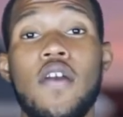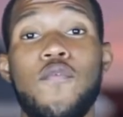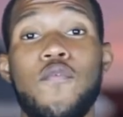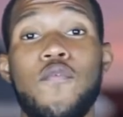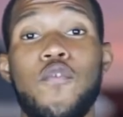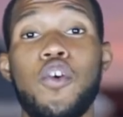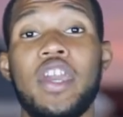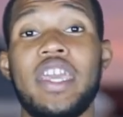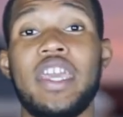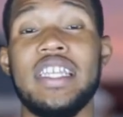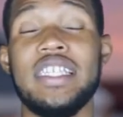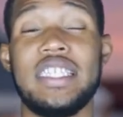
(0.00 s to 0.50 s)

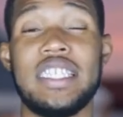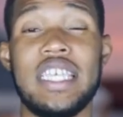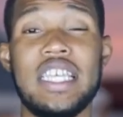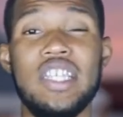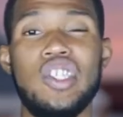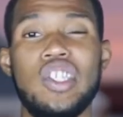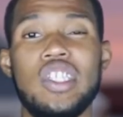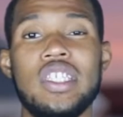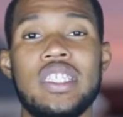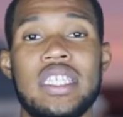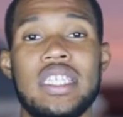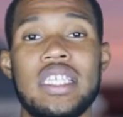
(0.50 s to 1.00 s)
for
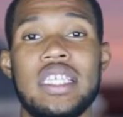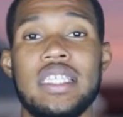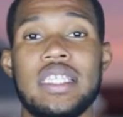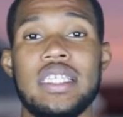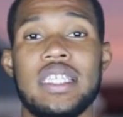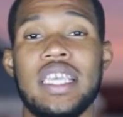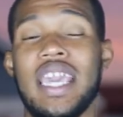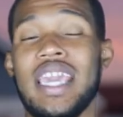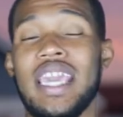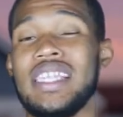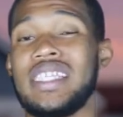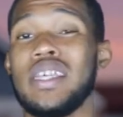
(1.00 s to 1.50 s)
contingencies in
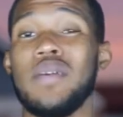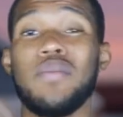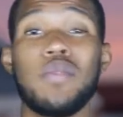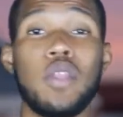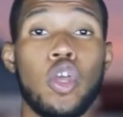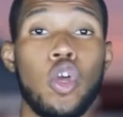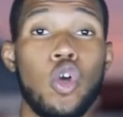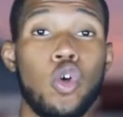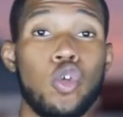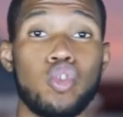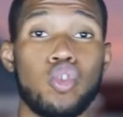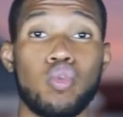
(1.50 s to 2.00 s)
case something
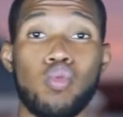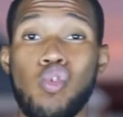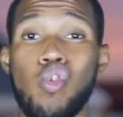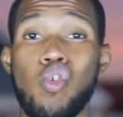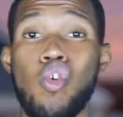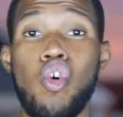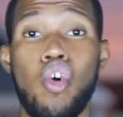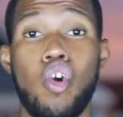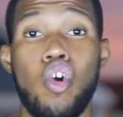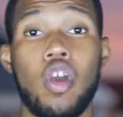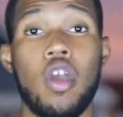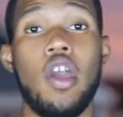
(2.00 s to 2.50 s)
goes
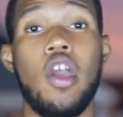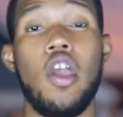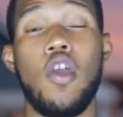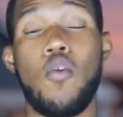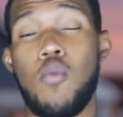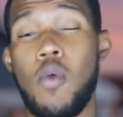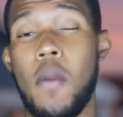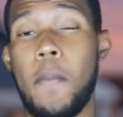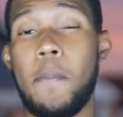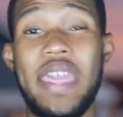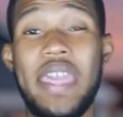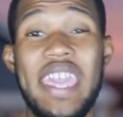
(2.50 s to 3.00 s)
wrong,
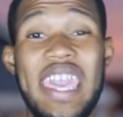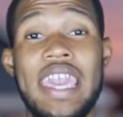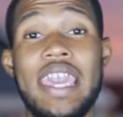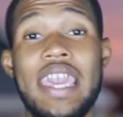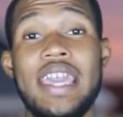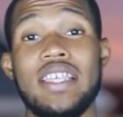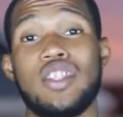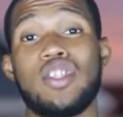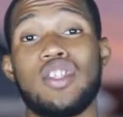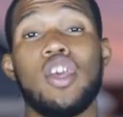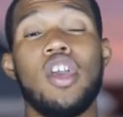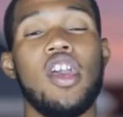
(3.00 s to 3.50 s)

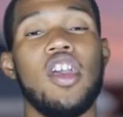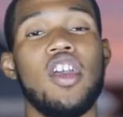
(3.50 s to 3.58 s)
repairs.